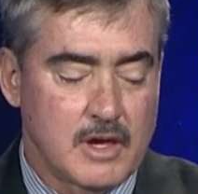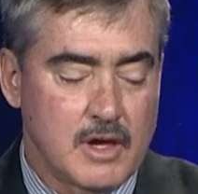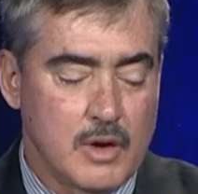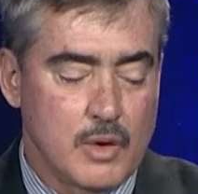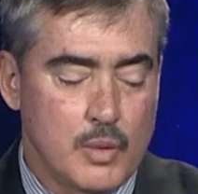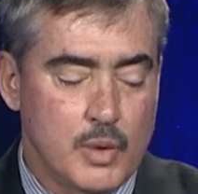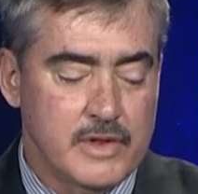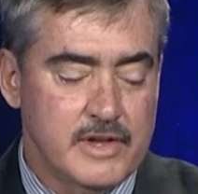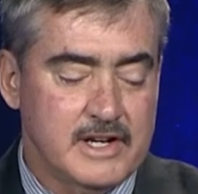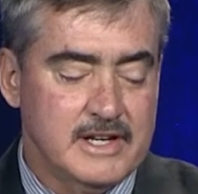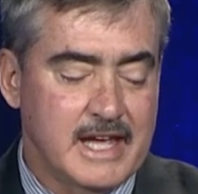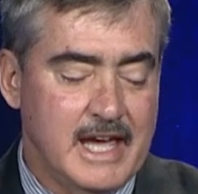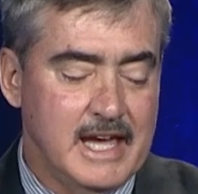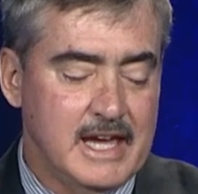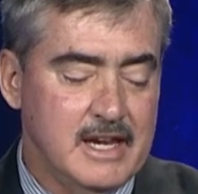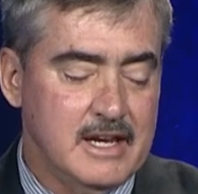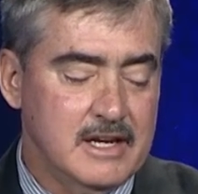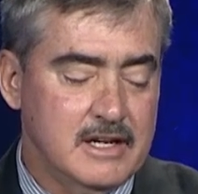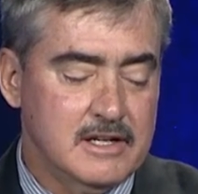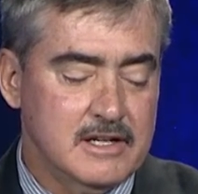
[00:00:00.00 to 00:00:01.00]
Whether
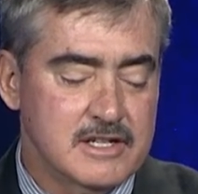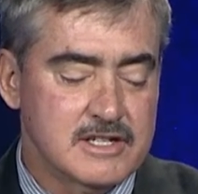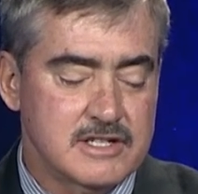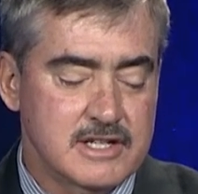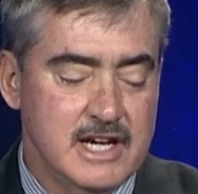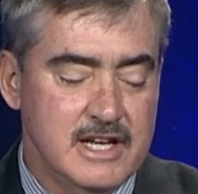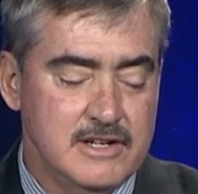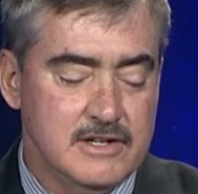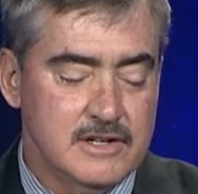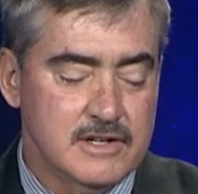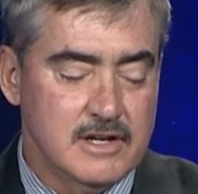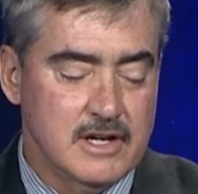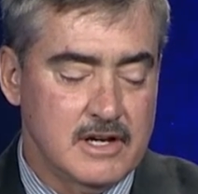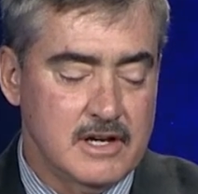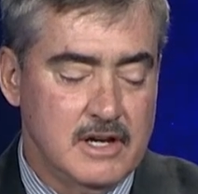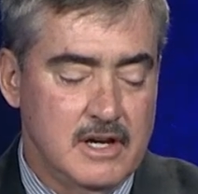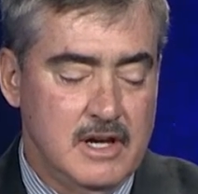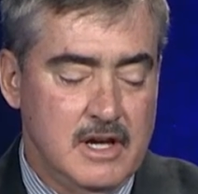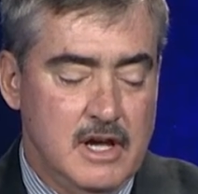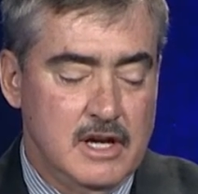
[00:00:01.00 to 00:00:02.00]
talking to
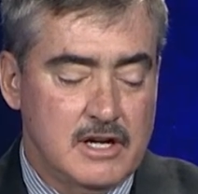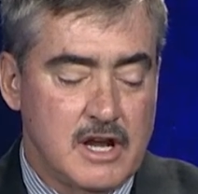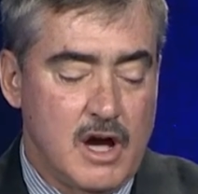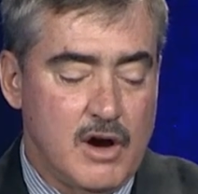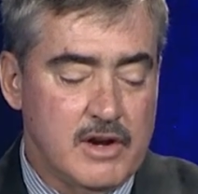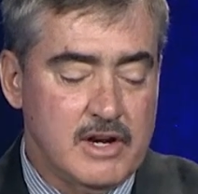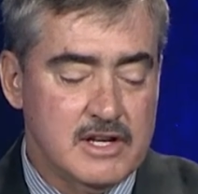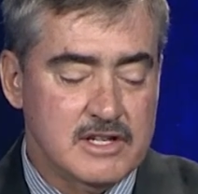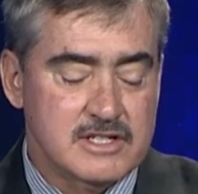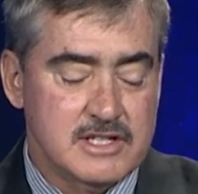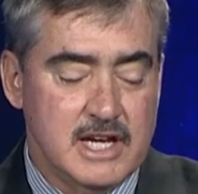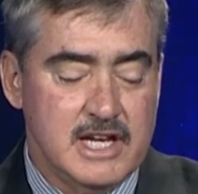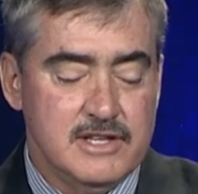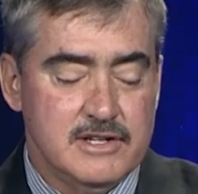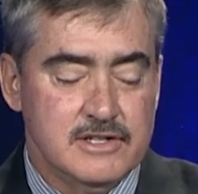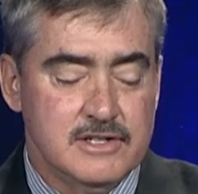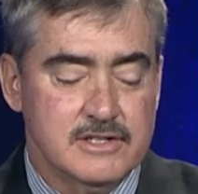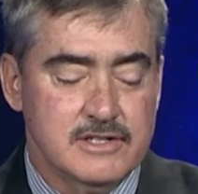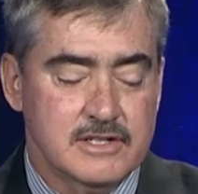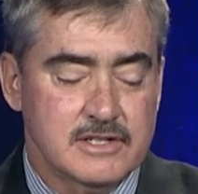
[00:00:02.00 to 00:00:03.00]

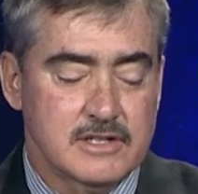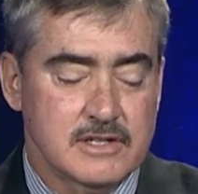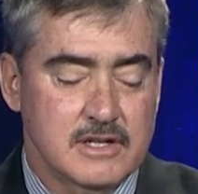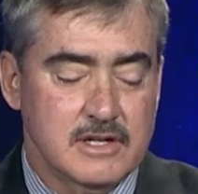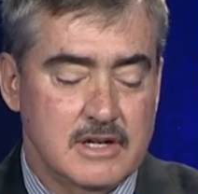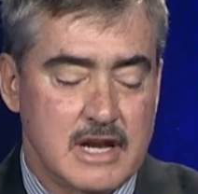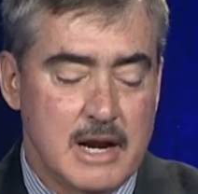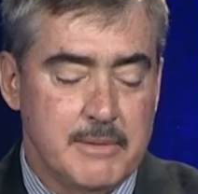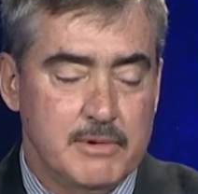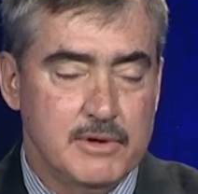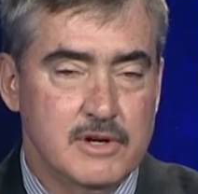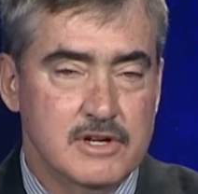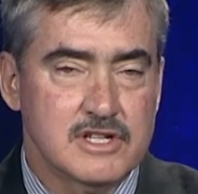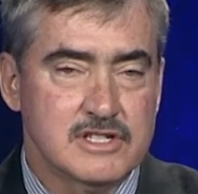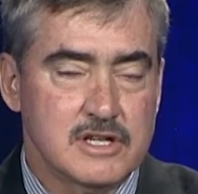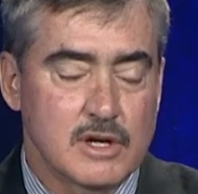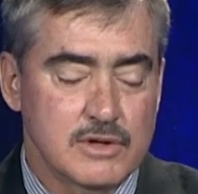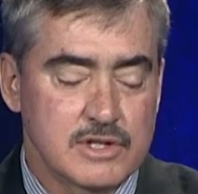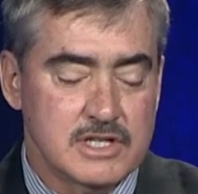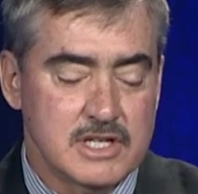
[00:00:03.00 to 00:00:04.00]
seniors, neighborhood
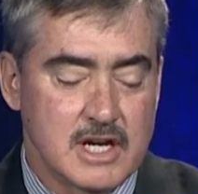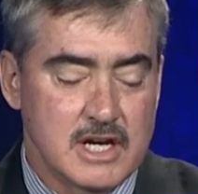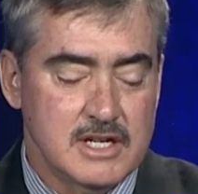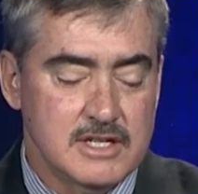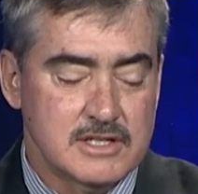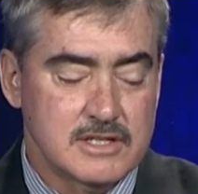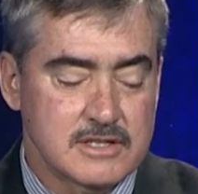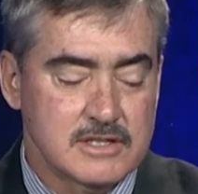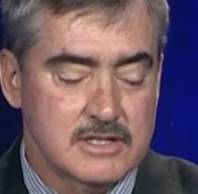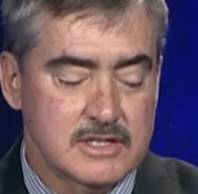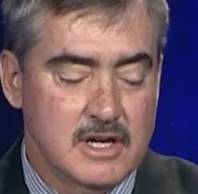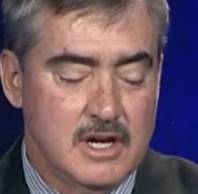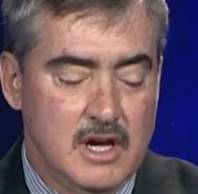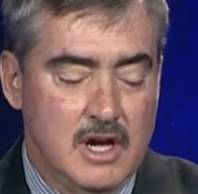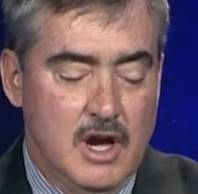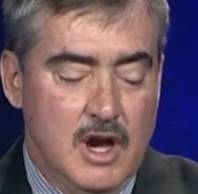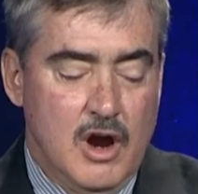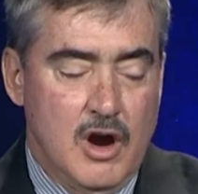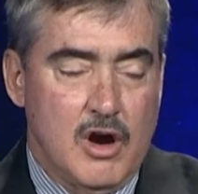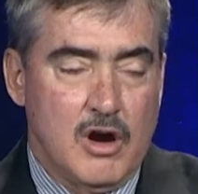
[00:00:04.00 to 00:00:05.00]
associations,
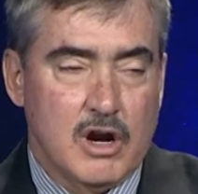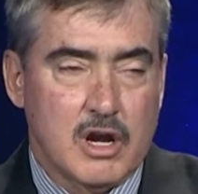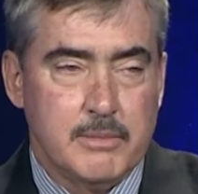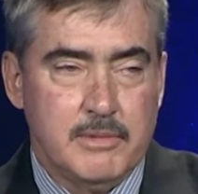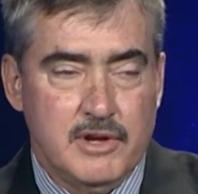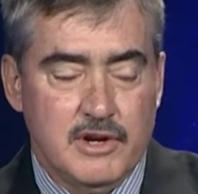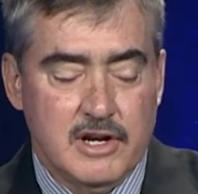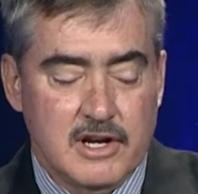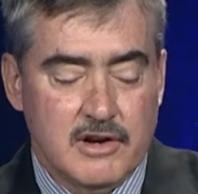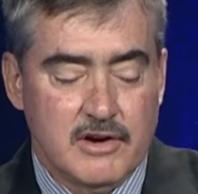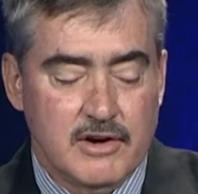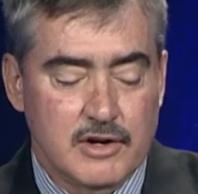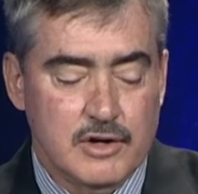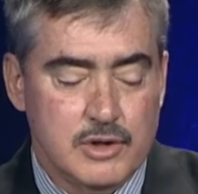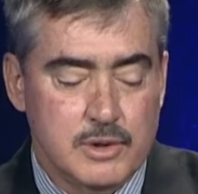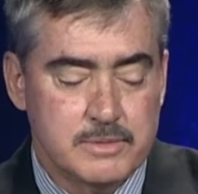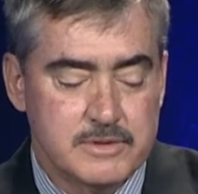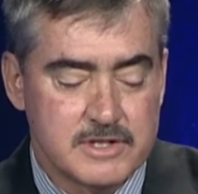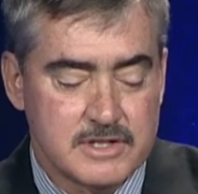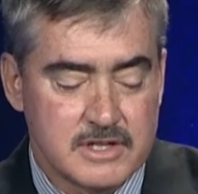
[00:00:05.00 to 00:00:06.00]
or community
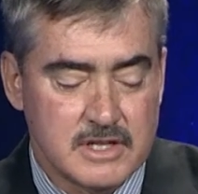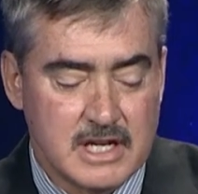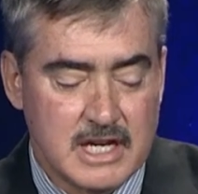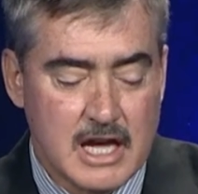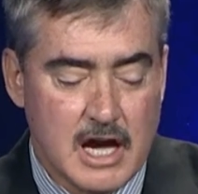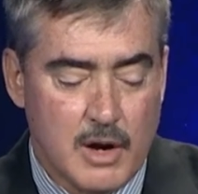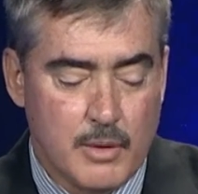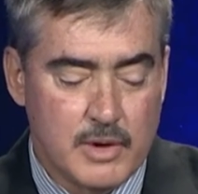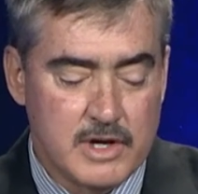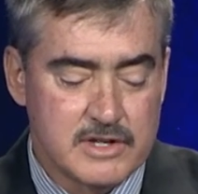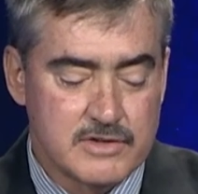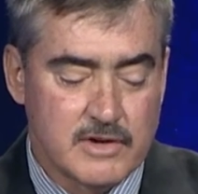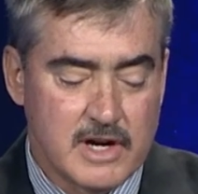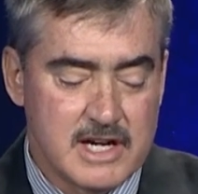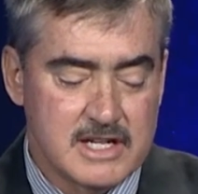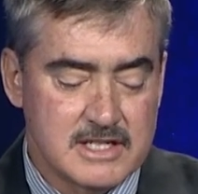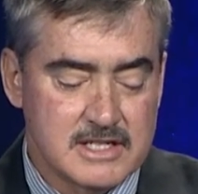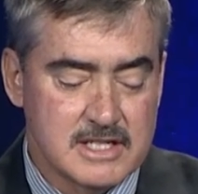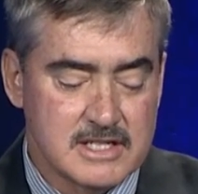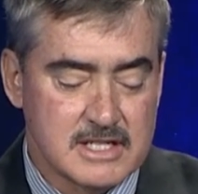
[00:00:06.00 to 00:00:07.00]
groups, he always
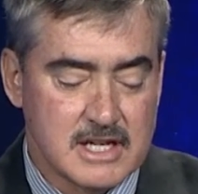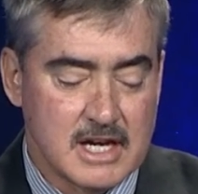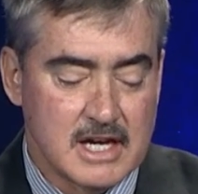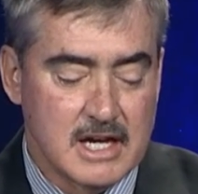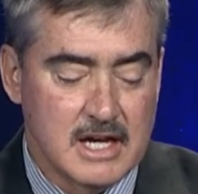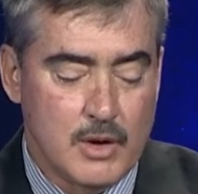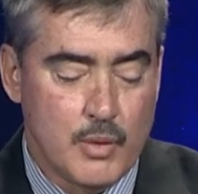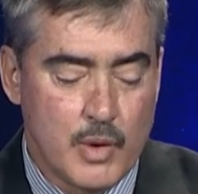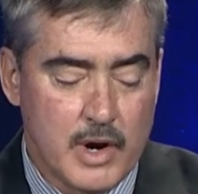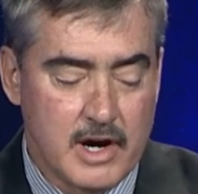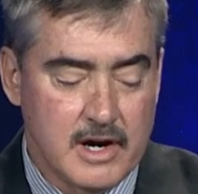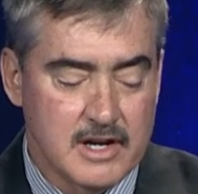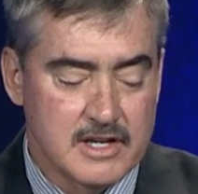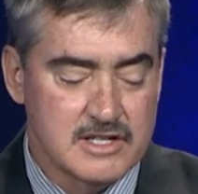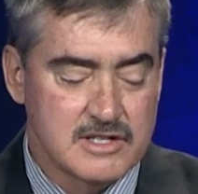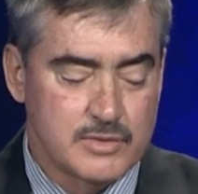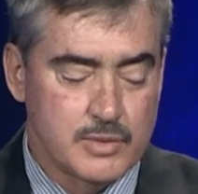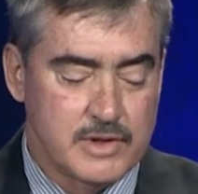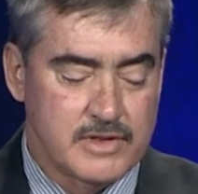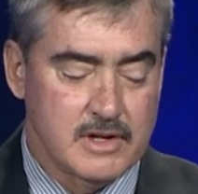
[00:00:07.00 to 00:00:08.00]
raises
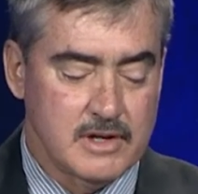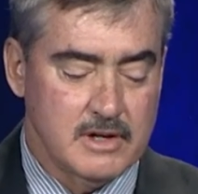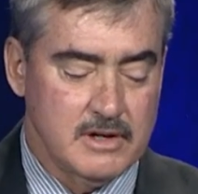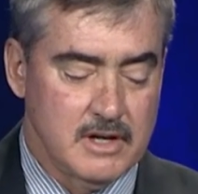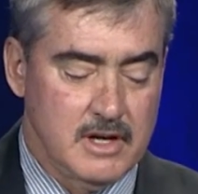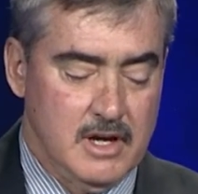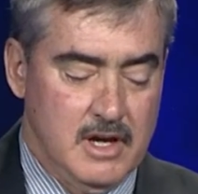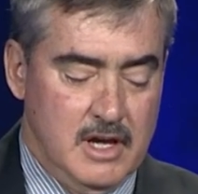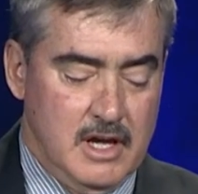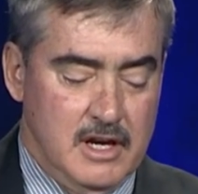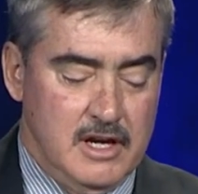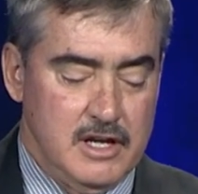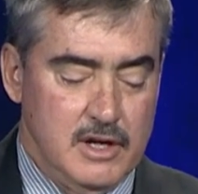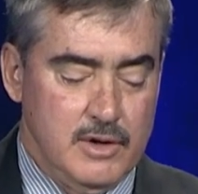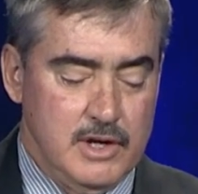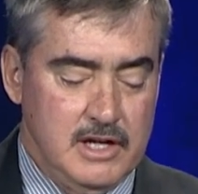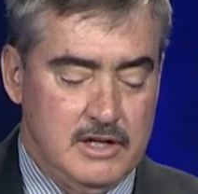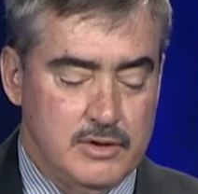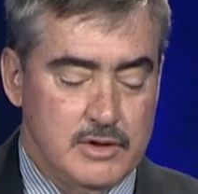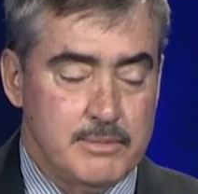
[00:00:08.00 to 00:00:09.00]
awareness with a
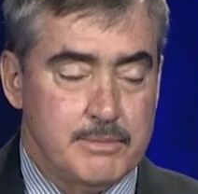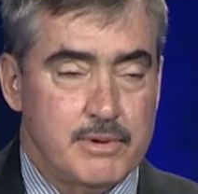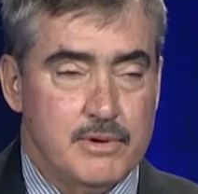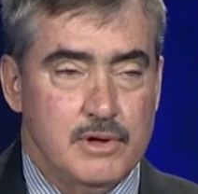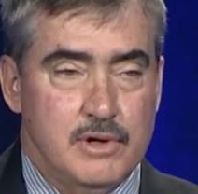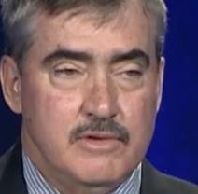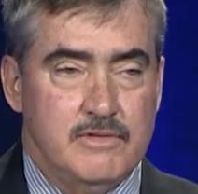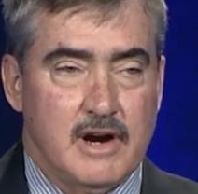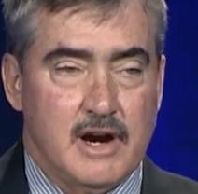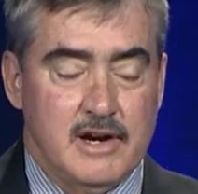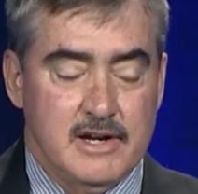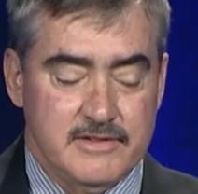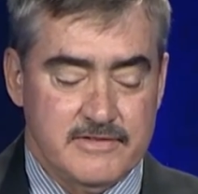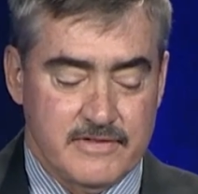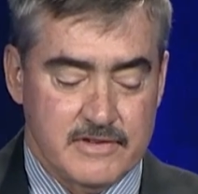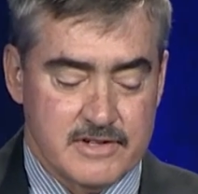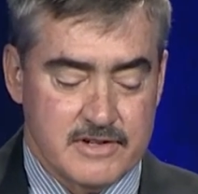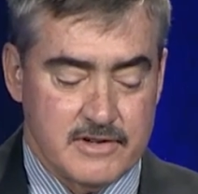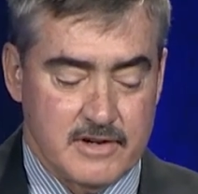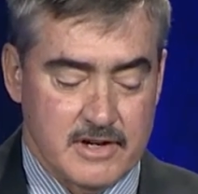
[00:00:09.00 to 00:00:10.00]
duty to improve our
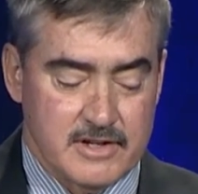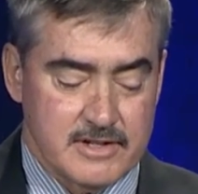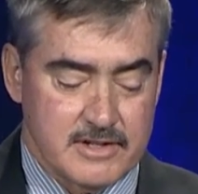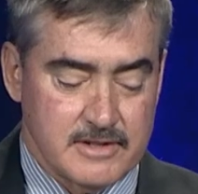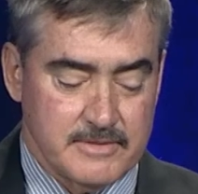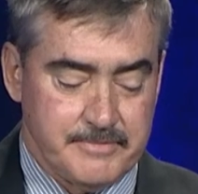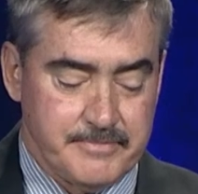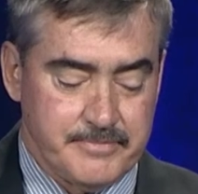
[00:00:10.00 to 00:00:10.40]
infrastructure.